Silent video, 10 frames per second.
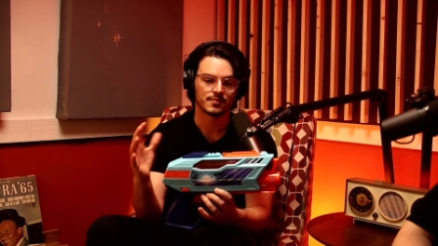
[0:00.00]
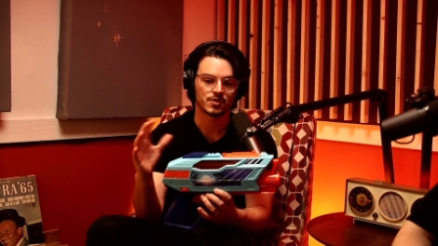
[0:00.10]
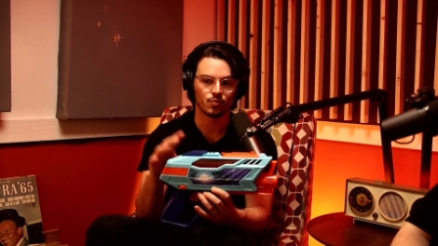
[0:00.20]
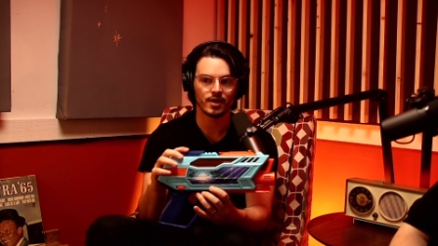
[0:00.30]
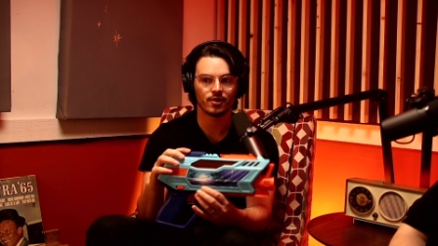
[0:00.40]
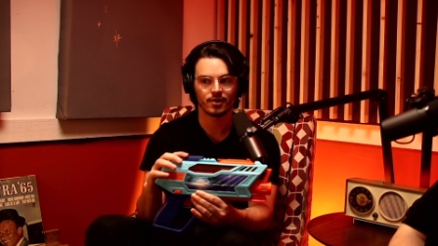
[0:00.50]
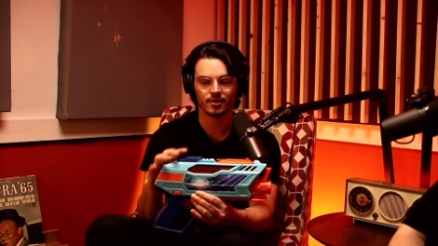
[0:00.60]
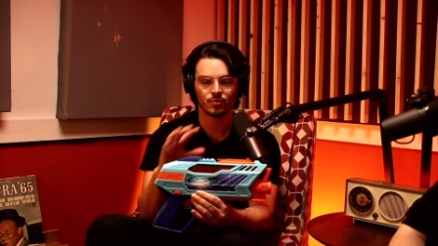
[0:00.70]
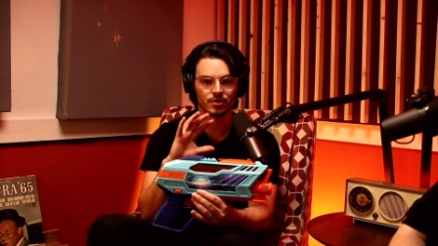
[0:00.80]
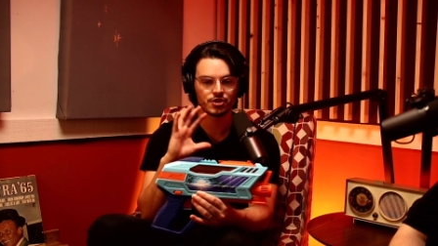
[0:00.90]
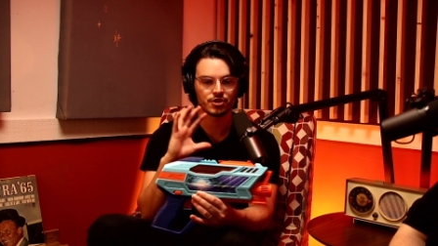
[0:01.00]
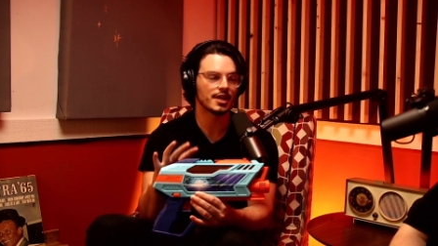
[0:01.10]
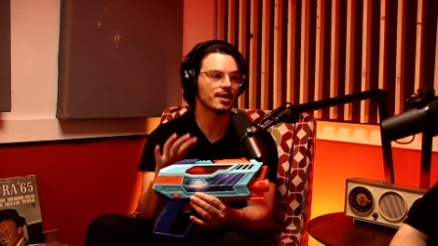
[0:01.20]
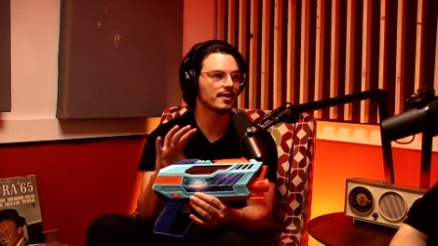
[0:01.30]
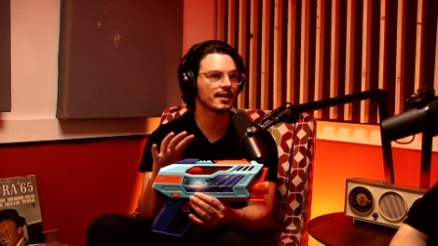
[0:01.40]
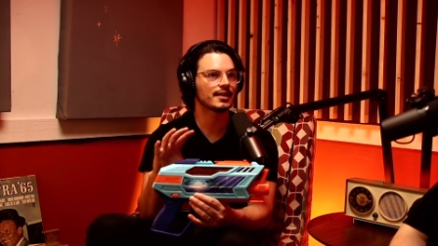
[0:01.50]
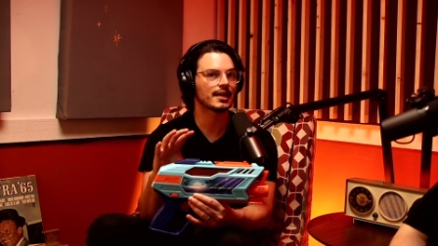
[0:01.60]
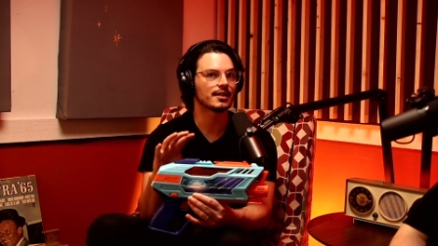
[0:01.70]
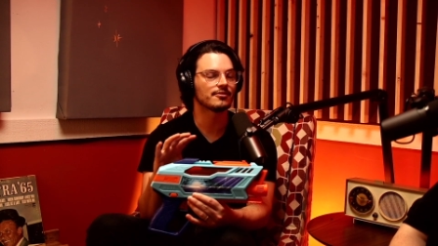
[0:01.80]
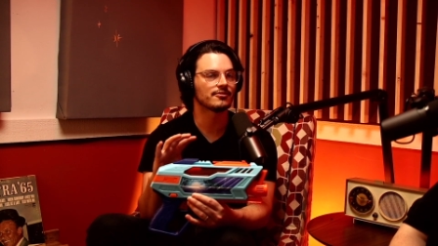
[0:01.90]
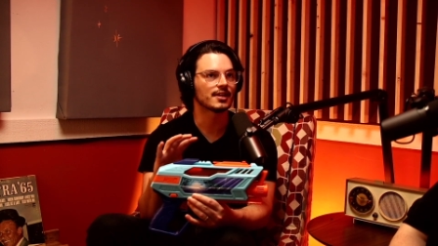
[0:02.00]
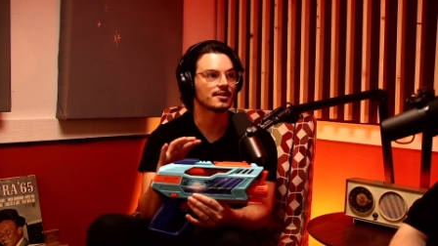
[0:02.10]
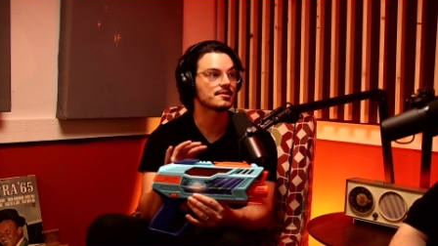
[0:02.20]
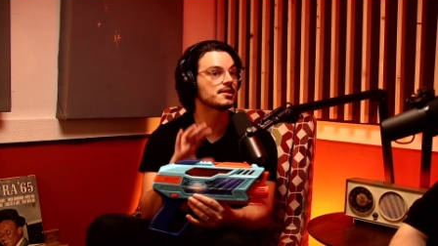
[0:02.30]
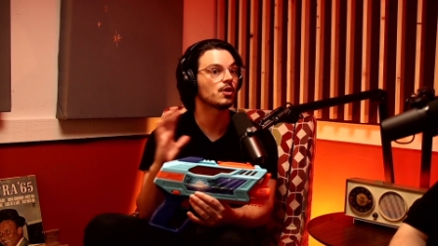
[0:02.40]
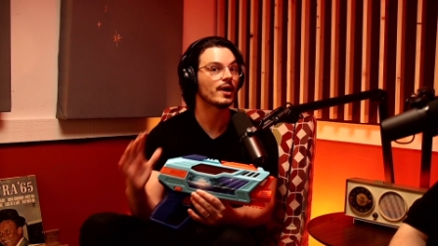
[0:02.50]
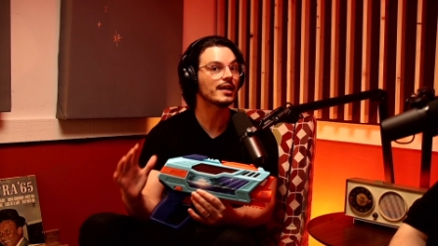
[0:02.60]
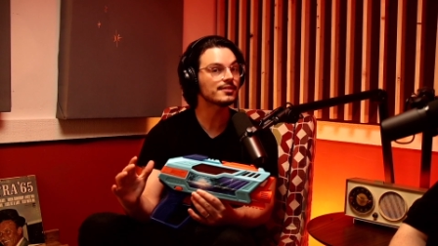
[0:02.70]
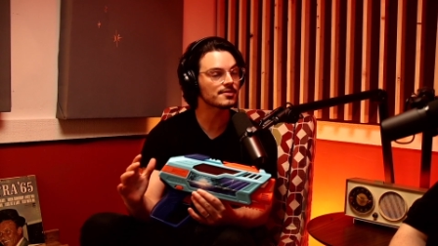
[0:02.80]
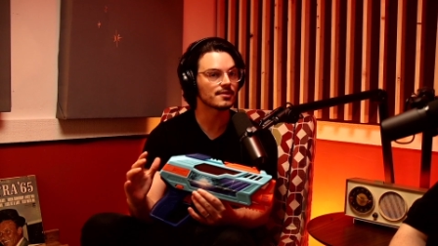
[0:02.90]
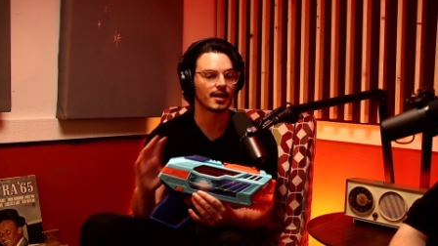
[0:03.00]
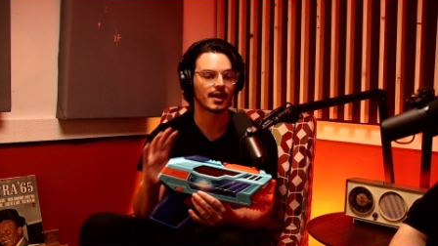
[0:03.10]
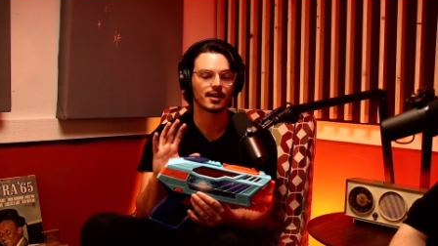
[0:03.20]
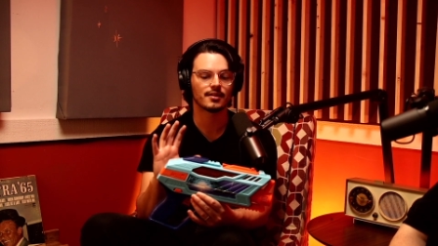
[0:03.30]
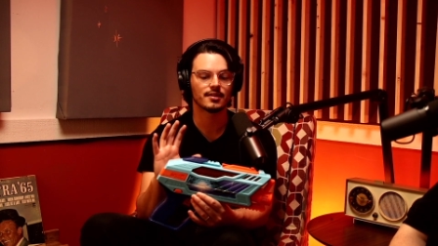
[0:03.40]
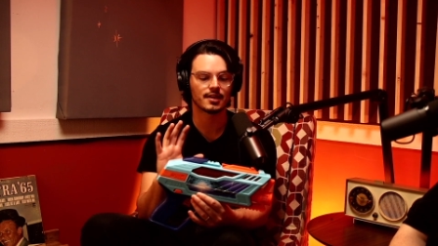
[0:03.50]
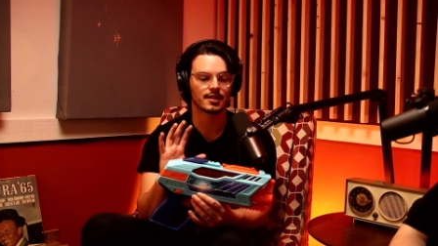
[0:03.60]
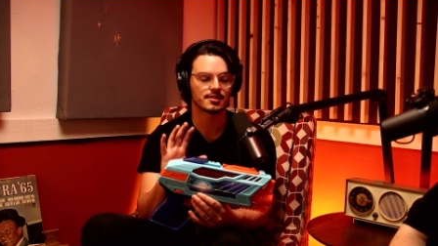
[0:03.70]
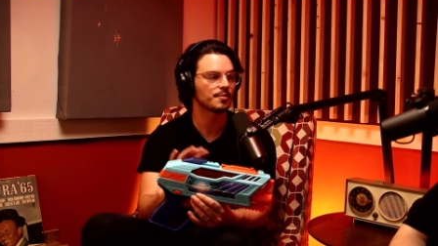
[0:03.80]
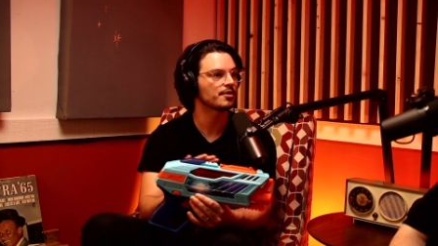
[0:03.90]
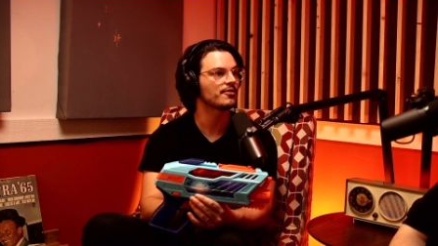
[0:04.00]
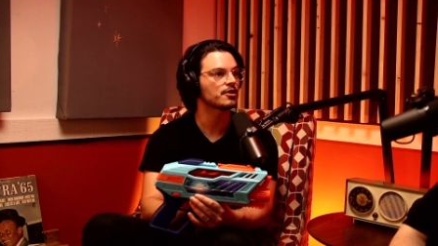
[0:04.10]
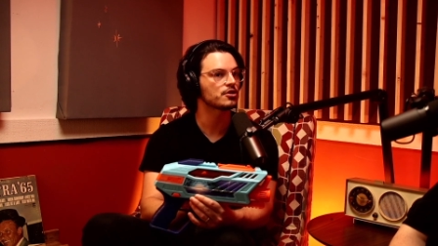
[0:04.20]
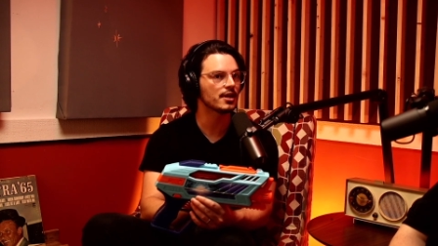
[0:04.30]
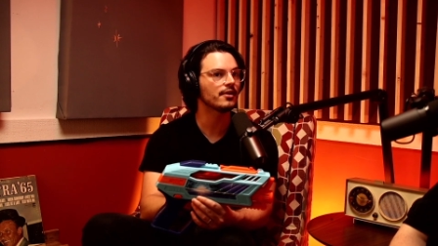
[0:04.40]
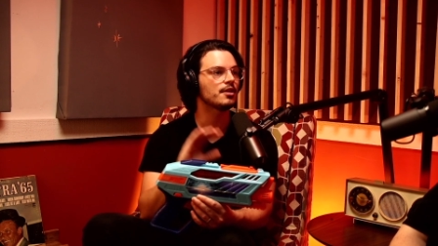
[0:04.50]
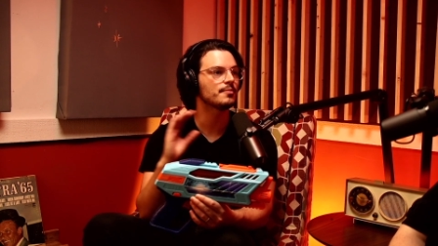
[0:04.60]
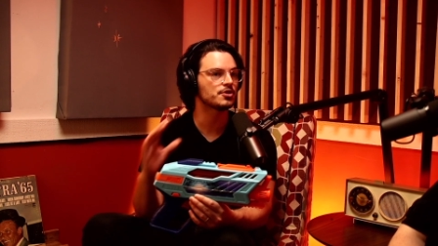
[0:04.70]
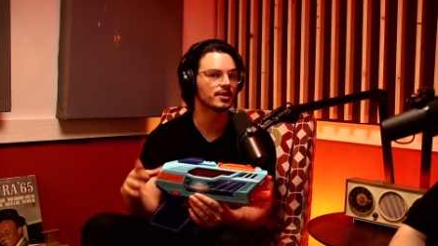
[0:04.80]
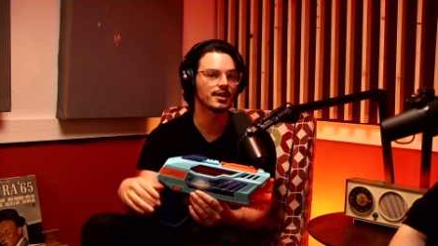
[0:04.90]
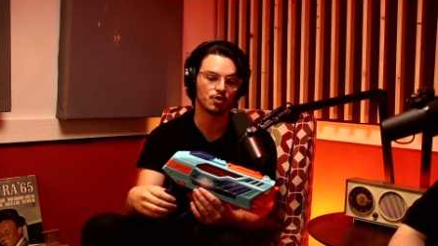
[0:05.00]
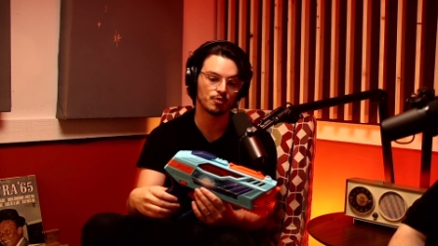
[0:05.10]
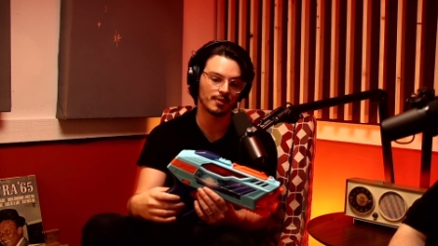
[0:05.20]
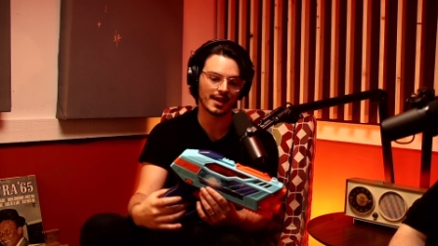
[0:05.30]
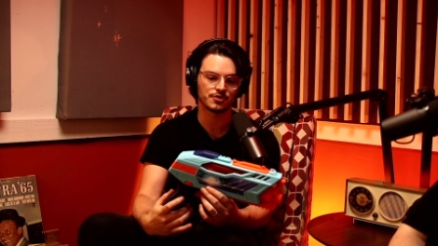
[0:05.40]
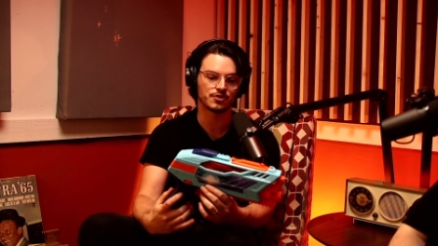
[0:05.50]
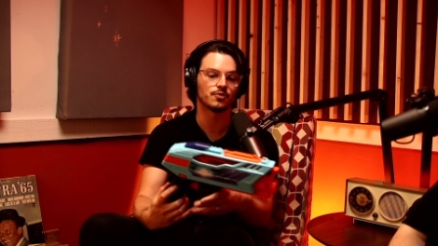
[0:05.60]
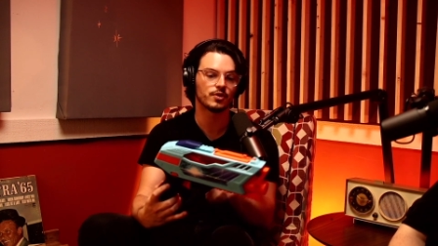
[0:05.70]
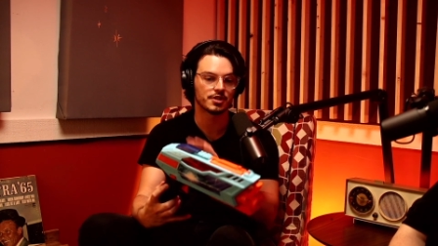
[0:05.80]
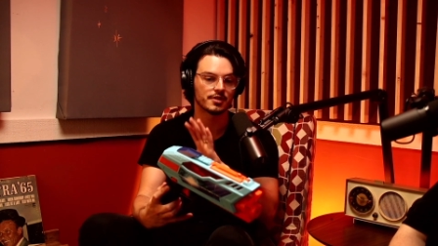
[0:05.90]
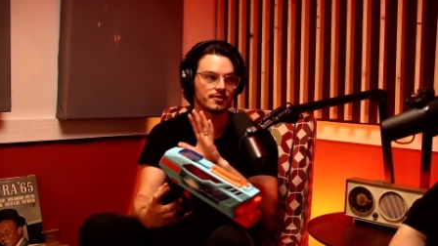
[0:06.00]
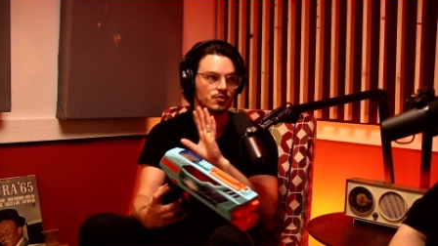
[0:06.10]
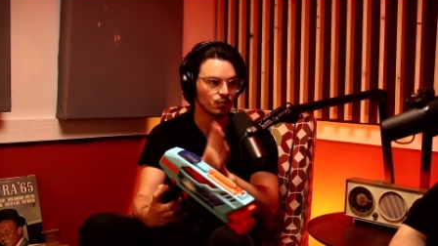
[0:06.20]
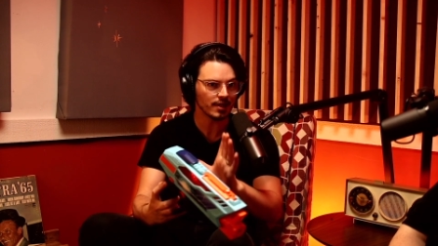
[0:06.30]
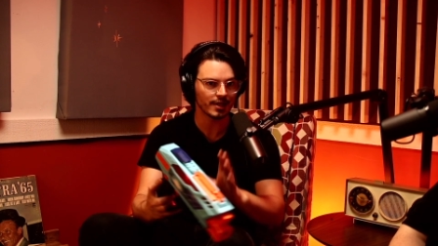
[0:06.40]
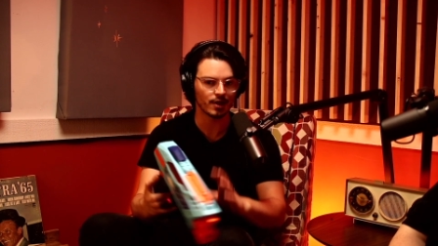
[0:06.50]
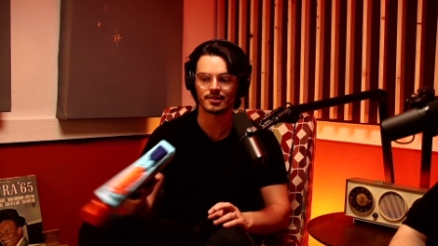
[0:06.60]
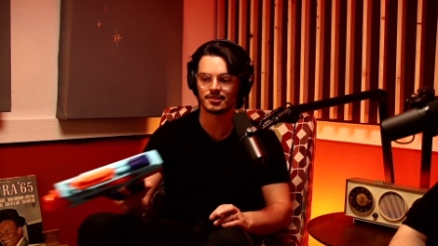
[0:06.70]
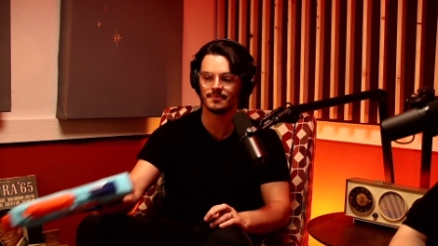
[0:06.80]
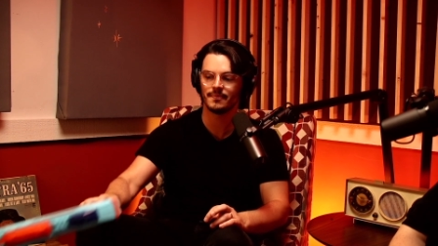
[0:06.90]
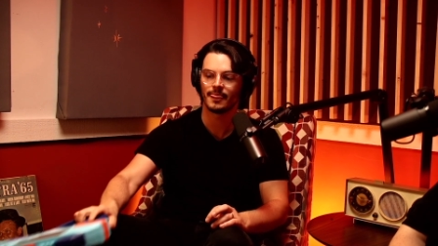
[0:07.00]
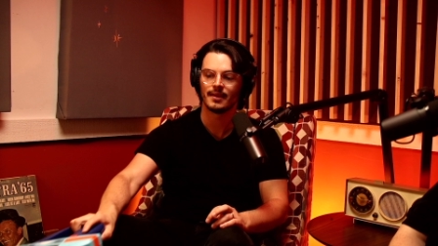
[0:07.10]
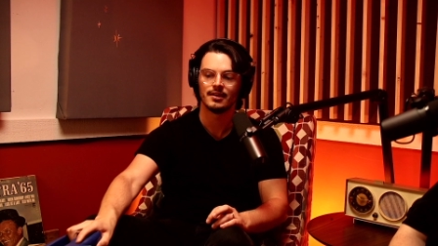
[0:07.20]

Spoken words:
So we're sharing kind of silhouettes and similar functionality, but you get a new blaster, which is really awesome